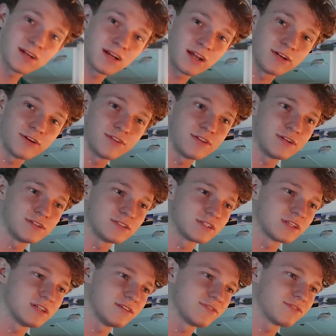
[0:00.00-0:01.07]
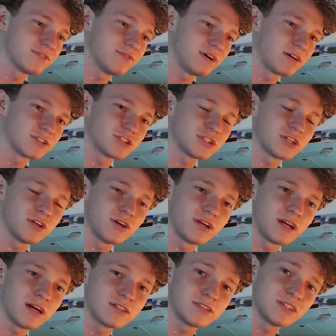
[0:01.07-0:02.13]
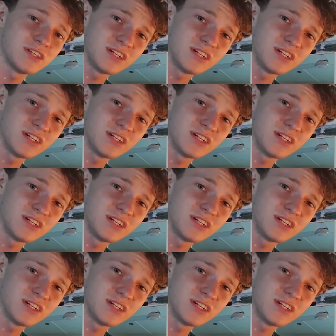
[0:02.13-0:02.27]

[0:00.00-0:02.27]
I know there is a gift voucher going out.